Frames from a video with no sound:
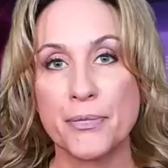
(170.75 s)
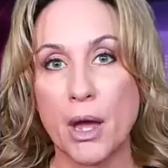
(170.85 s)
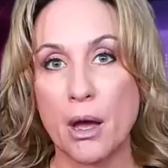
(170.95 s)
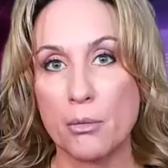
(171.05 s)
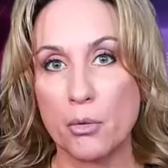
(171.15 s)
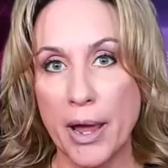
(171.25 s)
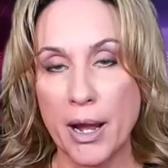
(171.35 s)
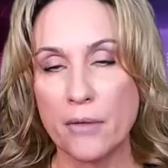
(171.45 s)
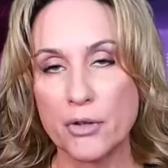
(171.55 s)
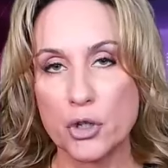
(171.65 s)

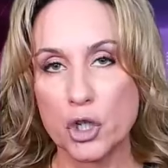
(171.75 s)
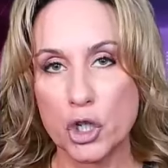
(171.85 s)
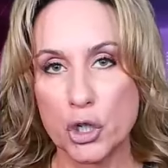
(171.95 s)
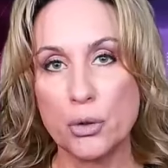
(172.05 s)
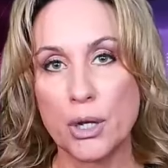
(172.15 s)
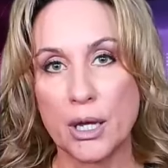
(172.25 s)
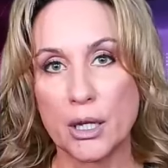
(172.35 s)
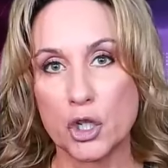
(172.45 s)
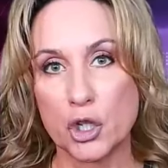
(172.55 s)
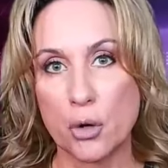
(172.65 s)
right after the shooting,
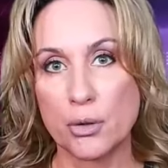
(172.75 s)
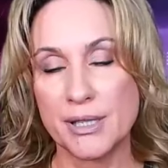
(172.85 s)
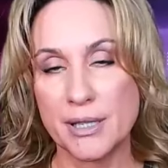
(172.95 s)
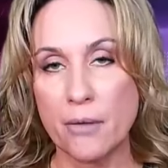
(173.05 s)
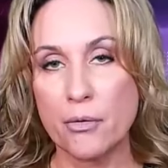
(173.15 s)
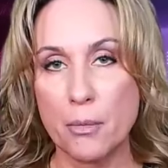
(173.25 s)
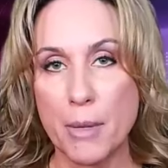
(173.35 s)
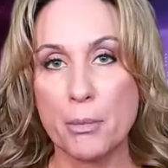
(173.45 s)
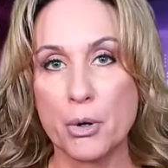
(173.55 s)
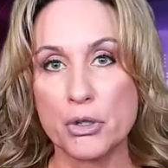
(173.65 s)
it showed several
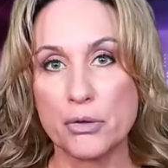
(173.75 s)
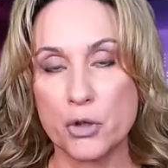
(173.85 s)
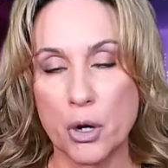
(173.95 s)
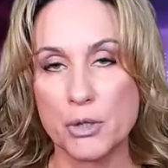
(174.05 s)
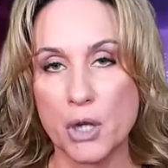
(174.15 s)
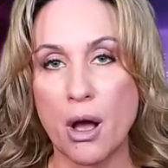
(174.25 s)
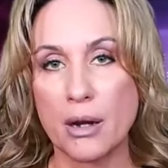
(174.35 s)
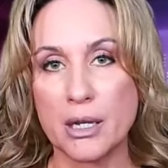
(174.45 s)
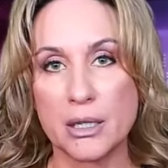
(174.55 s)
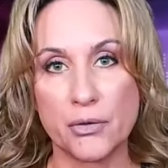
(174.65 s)
members of Trump's
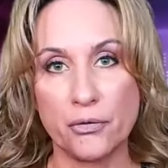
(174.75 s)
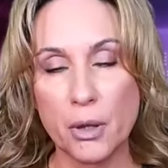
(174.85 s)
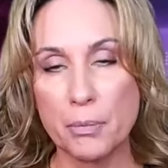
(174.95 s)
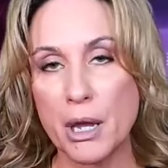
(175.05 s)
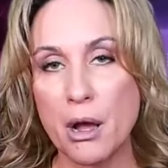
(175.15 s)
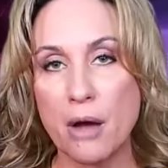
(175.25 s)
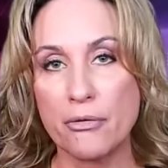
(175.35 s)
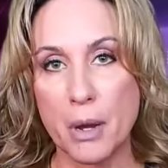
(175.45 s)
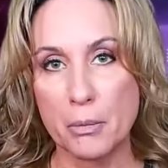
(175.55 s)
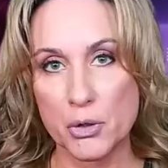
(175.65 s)
audience flipping
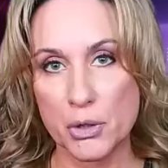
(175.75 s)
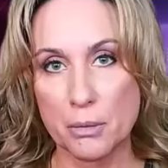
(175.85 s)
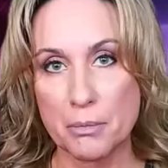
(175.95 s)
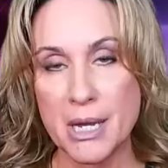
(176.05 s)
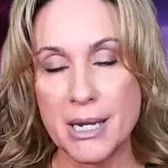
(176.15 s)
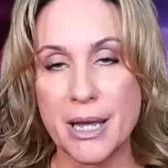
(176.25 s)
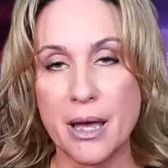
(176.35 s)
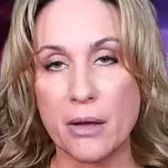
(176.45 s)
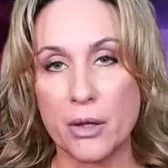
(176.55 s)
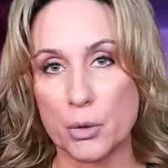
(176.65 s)
off members of the
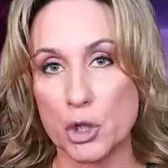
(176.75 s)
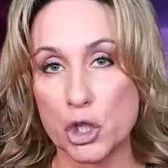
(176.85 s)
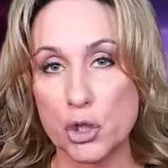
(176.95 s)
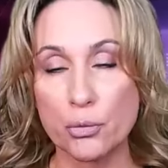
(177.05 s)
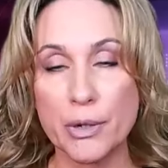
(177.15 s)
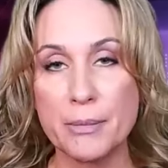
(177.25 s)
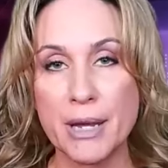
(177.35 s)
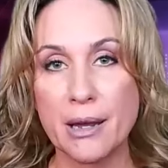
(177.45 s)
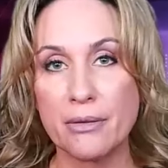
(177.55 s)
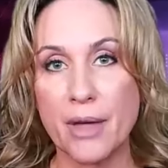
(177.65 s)
media. They were
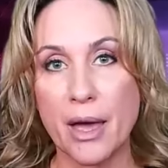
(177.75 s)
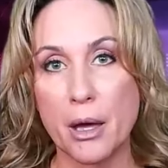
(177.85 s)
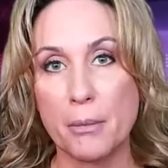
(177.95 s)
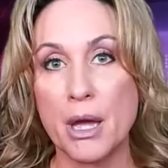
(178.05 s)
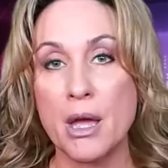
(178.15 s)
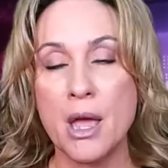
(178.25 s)
screaming at them.